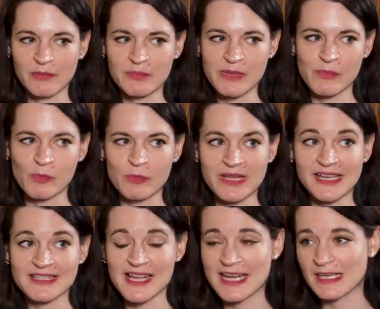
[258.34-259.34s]
people will be
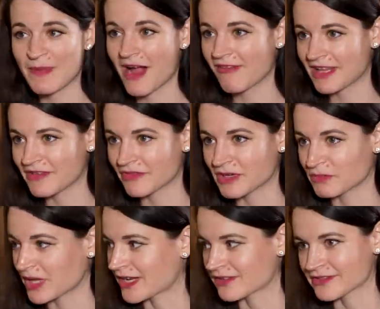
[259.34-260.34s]
excited about, even
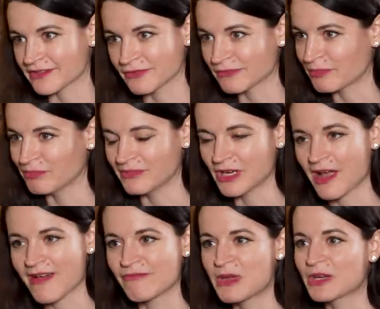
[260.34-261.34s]
players who, you know,
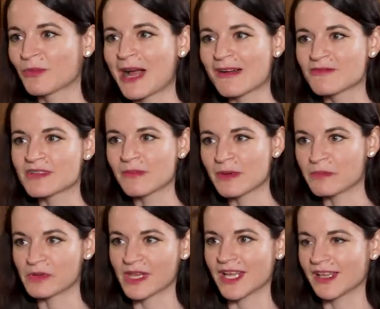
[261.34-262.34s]
have been around and been
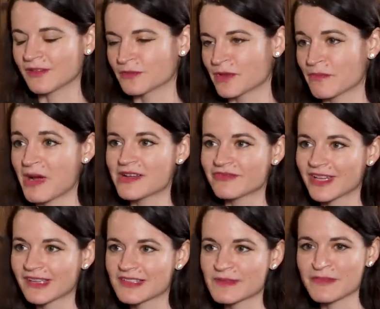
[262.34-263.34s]
playing with Mind
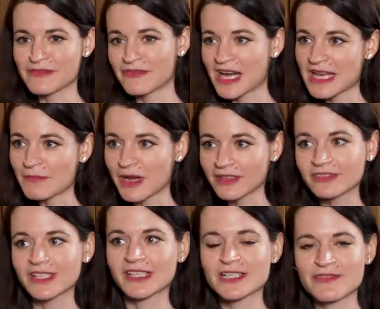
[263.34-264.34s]
Flayers and been fighting Mind
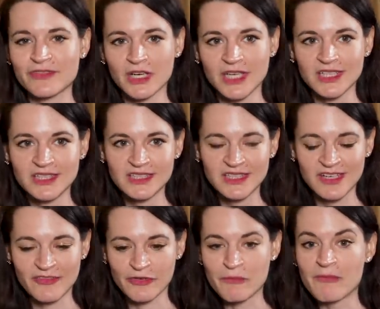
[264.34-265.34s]
Flayers for
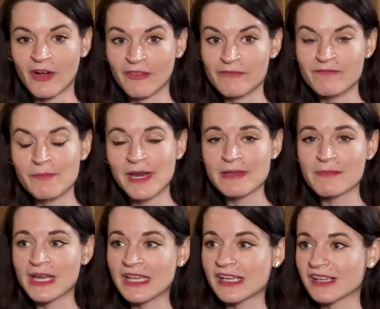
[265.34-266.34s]
many,
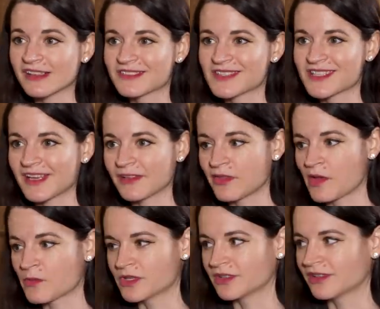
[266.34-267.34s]
many years. They
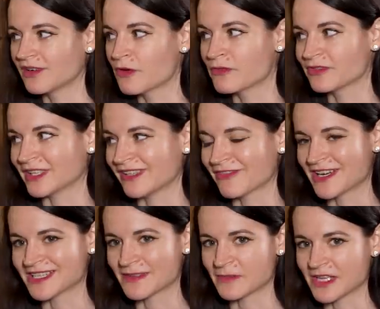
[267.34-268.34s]
will hopefully
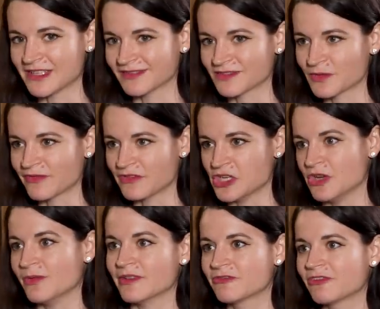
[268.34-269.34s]
find something sort of
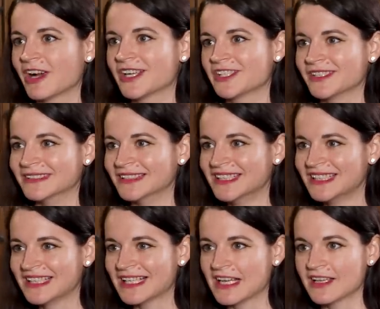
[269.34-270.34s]
new and fresh and
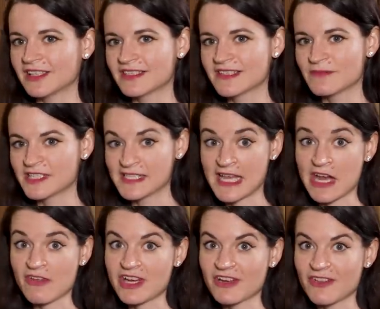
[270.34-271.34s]

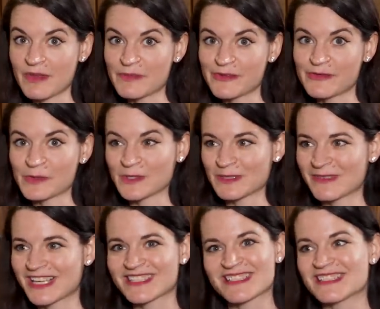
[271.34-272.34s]
scarier than before
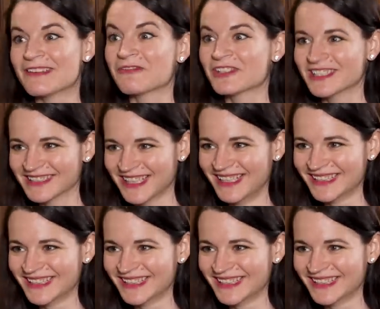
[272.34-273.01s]
because it's different.